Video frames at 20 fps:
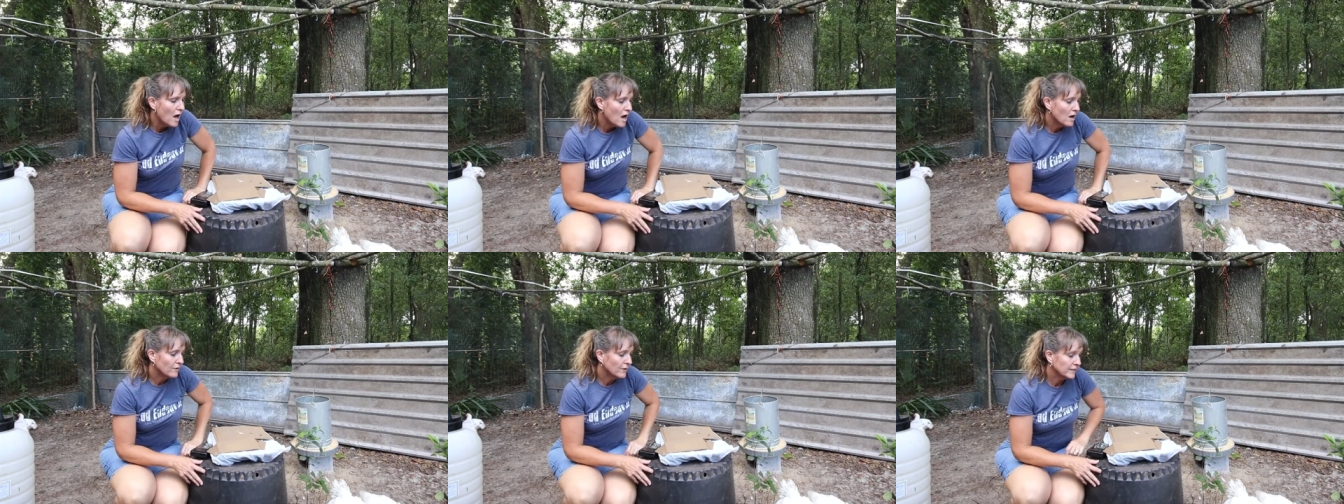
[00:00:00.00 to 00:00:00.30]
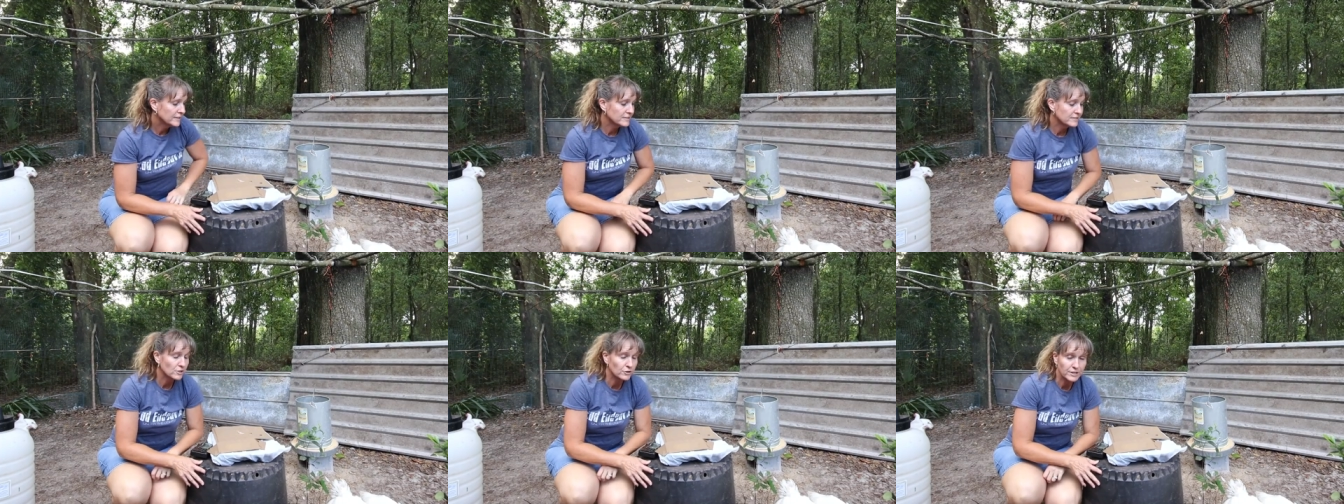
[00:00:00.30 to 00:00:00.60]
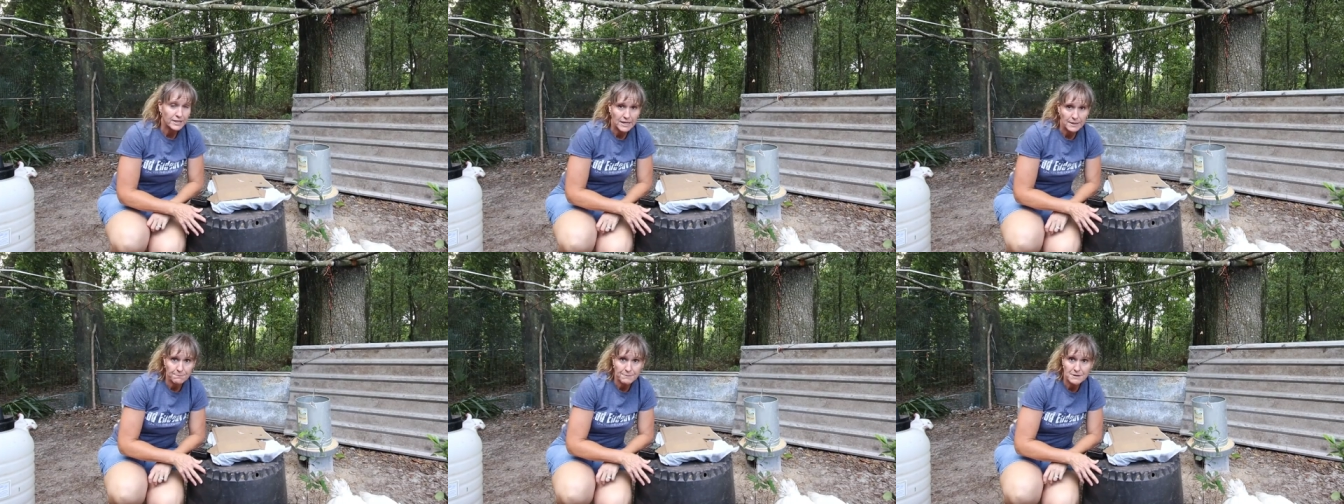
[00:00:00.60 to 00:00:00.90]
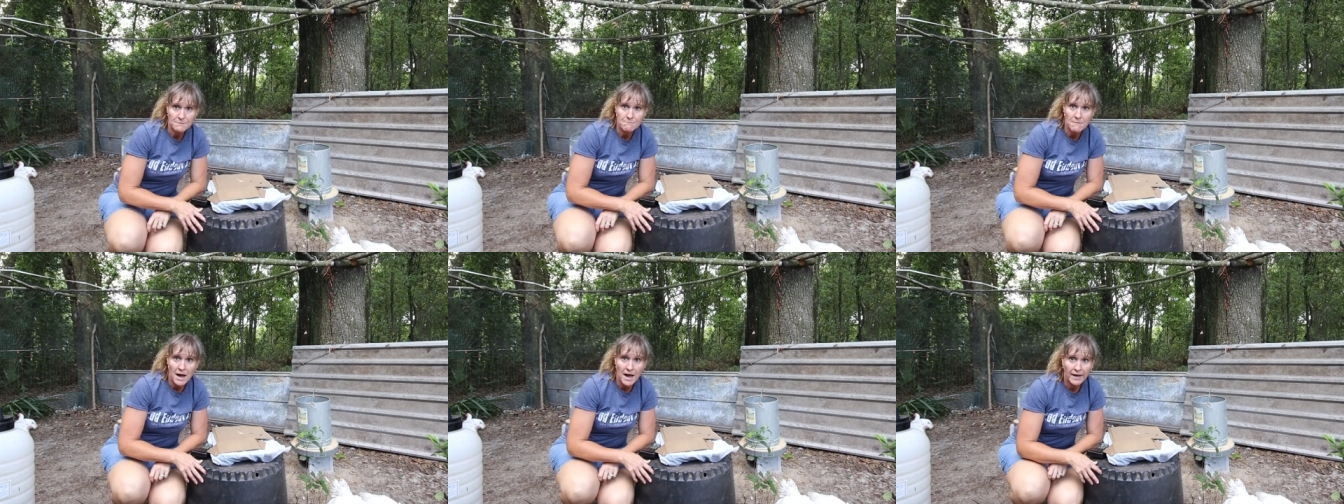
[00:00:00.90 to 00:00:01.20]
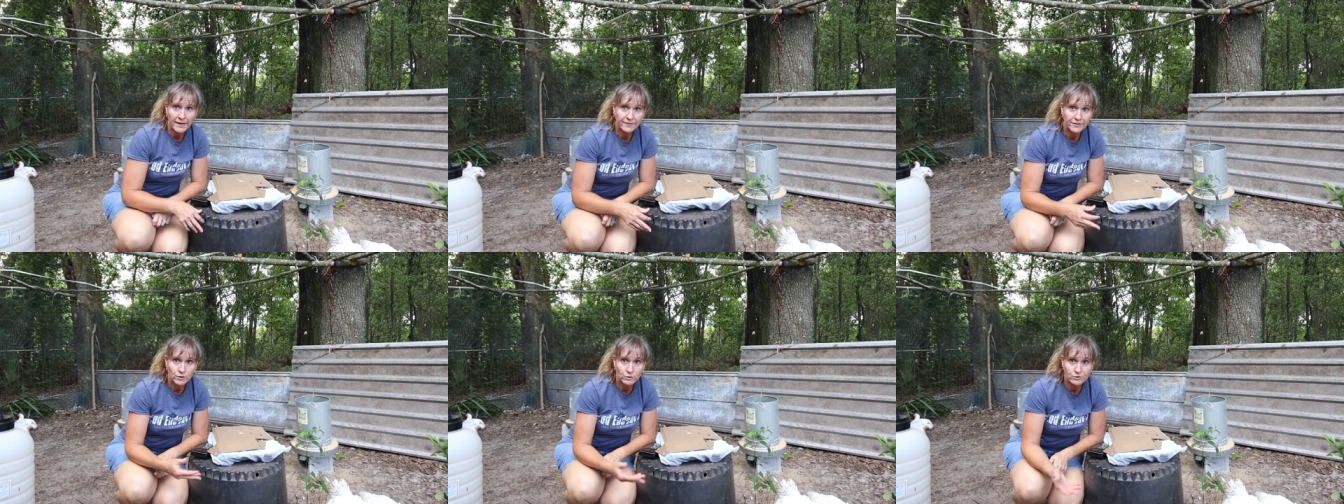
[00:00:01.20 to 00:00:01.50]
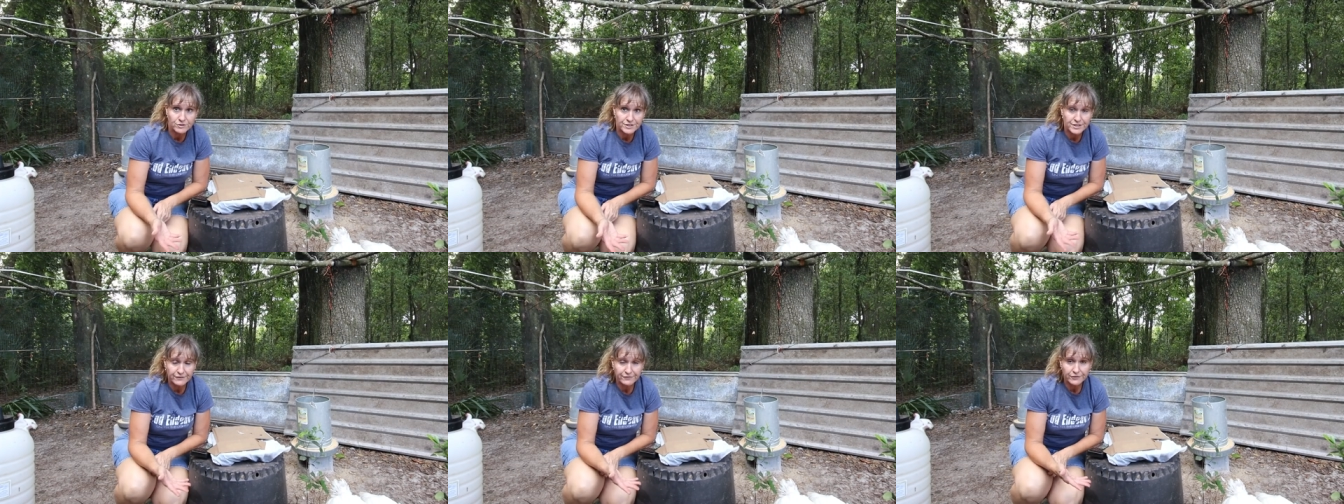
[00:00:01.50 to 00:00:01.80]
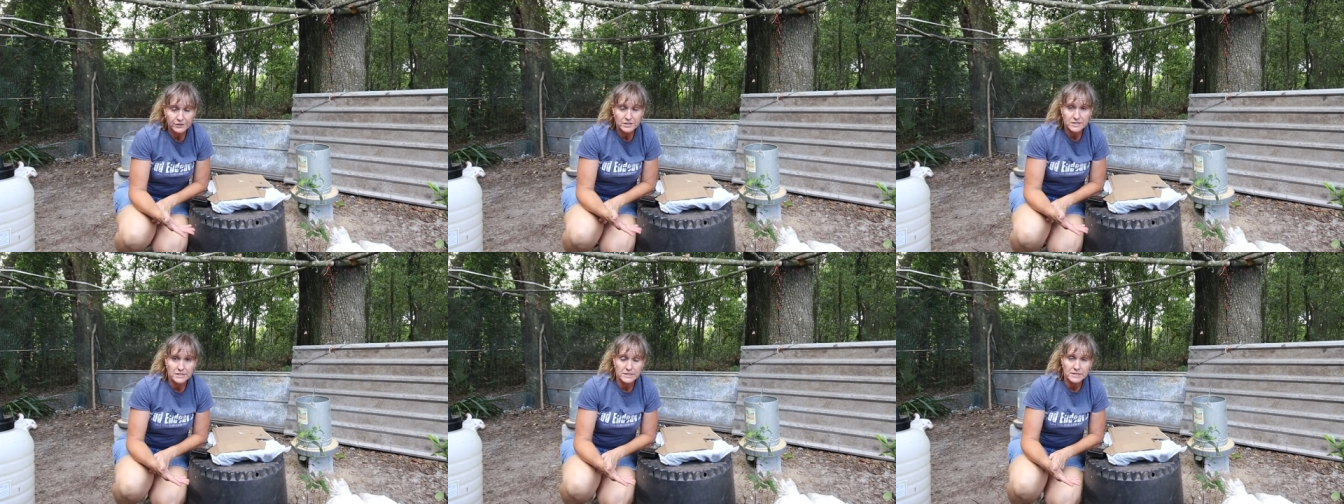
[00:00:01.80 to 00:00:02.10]
All right, so keep in mind those
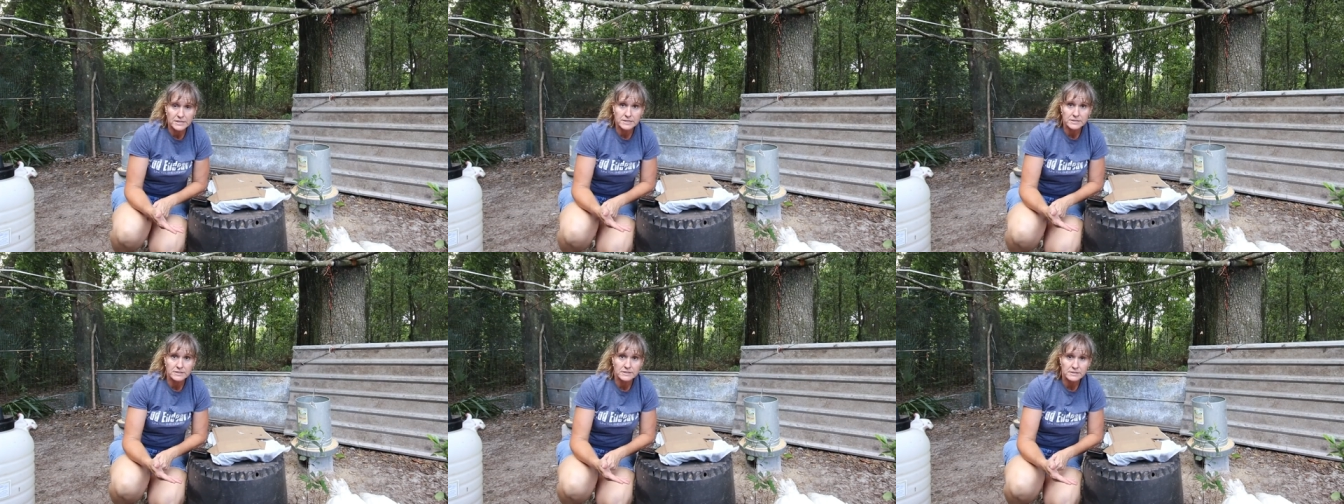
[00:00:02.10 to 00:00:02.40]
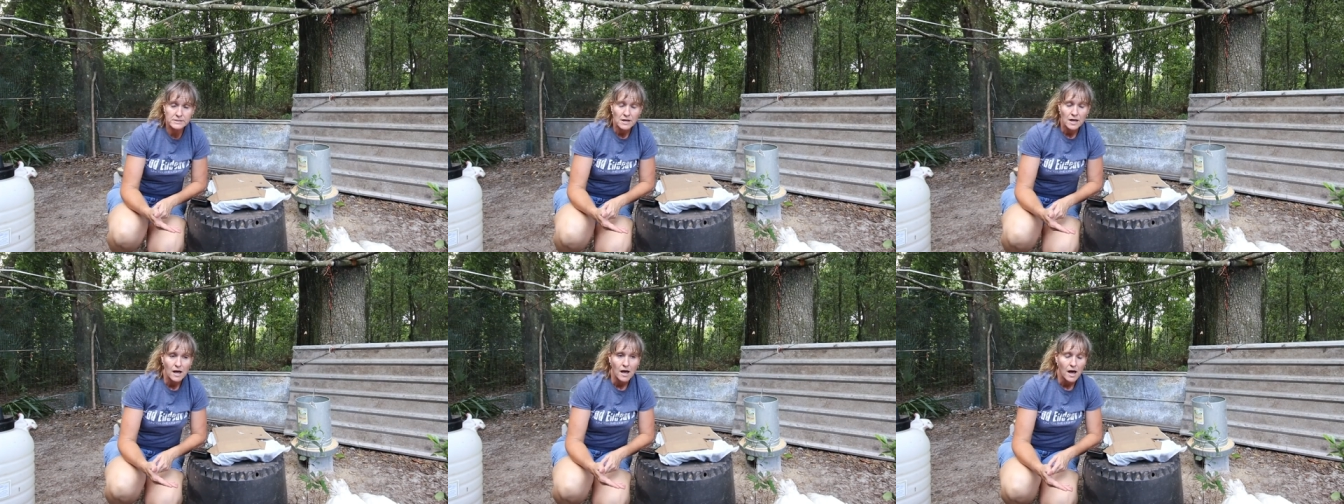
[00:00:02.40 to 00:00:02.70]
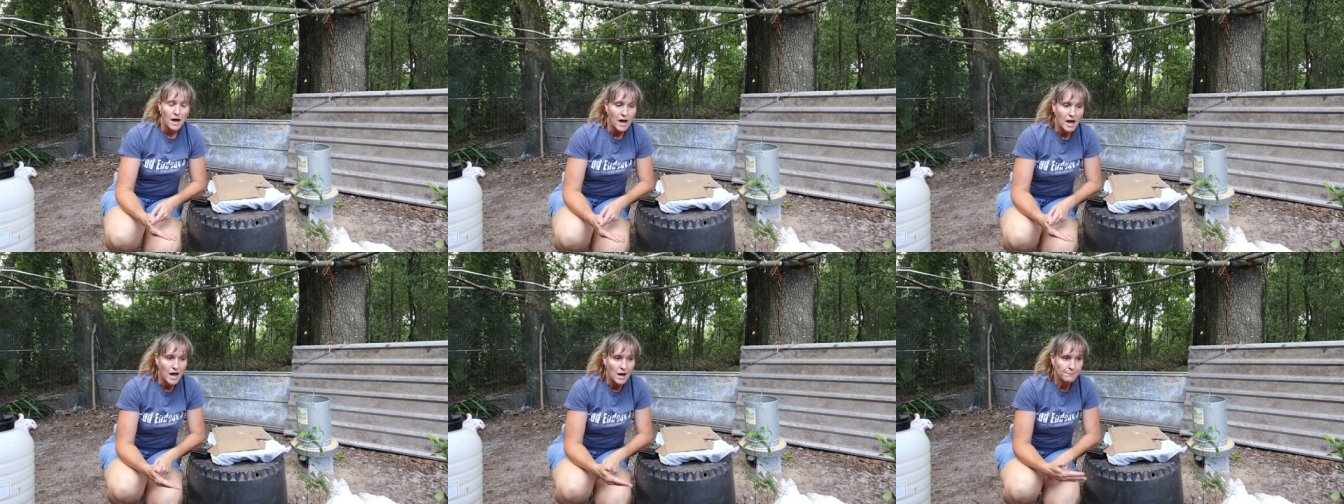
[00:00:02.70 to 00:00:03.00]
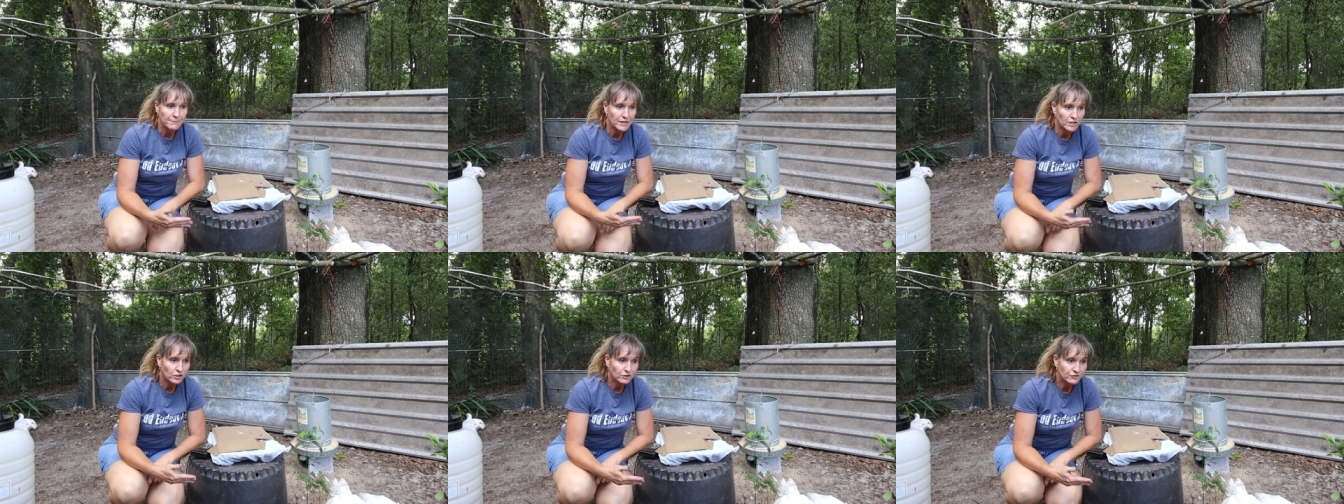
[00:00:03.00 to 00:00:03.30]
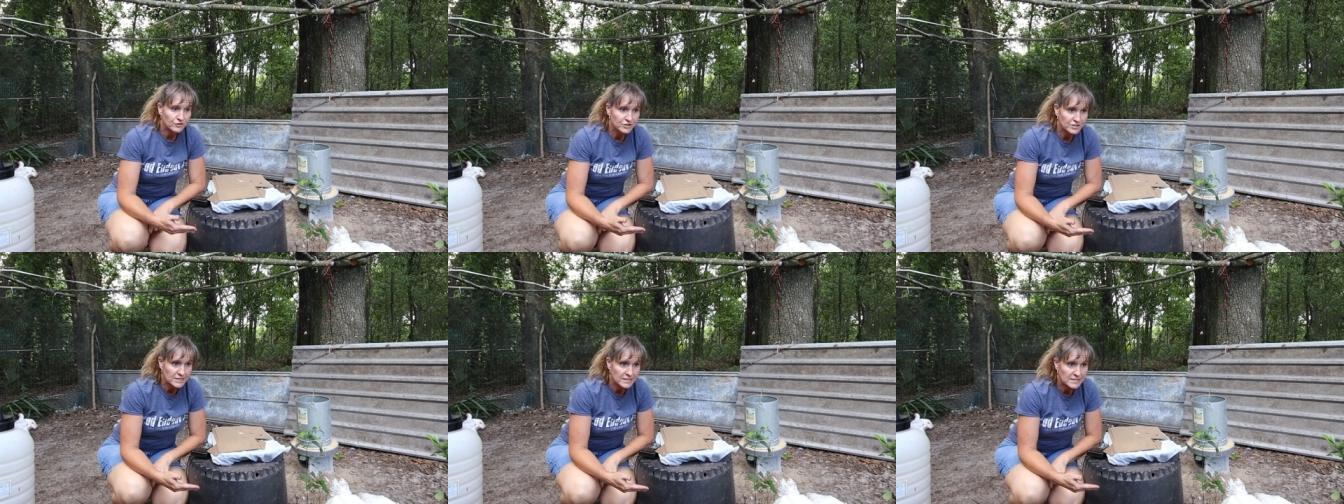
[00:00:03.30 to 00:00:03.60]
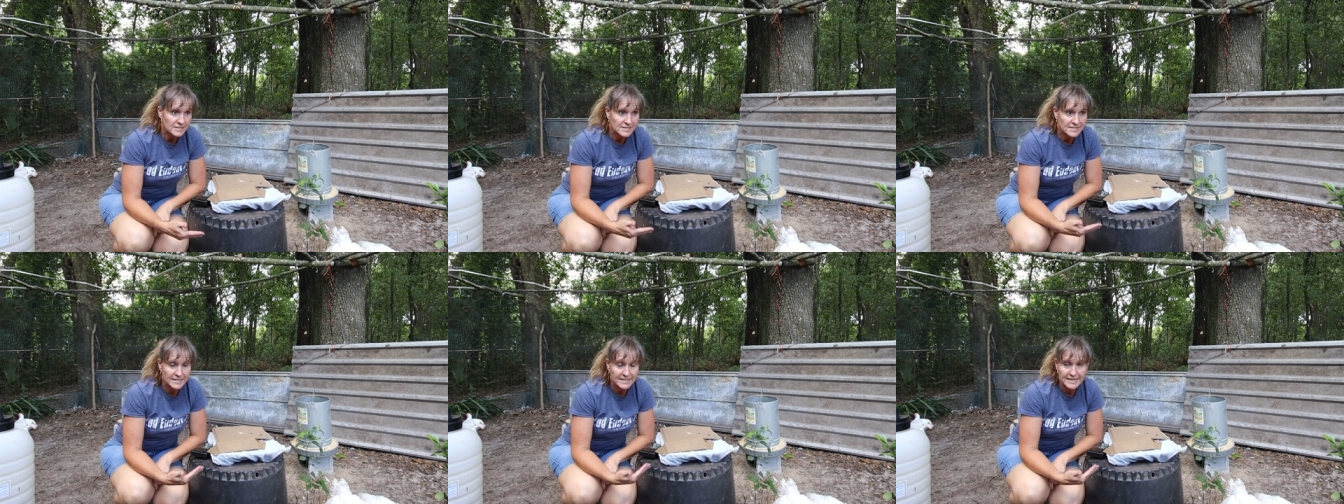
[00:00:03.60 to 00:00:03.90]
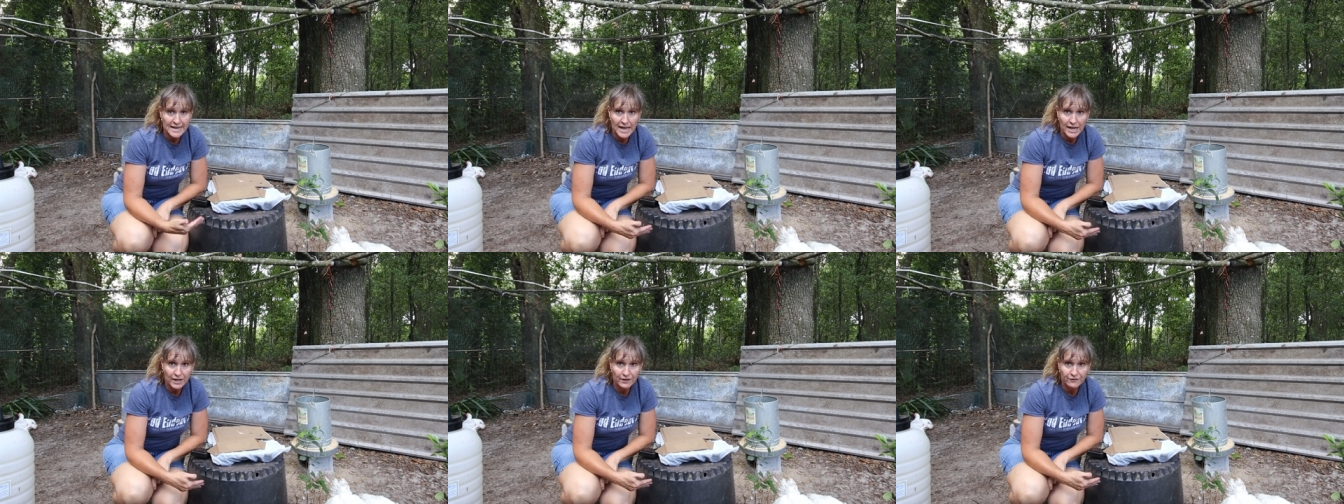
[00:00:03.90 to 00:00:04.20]
differences um, that you've seen
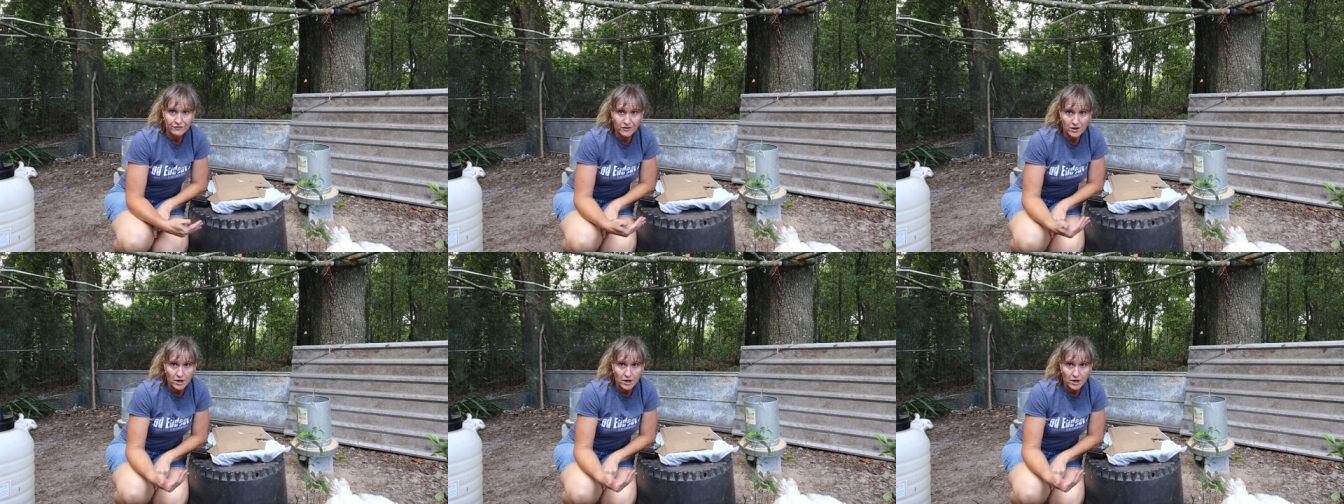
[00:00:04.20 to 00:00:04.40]
today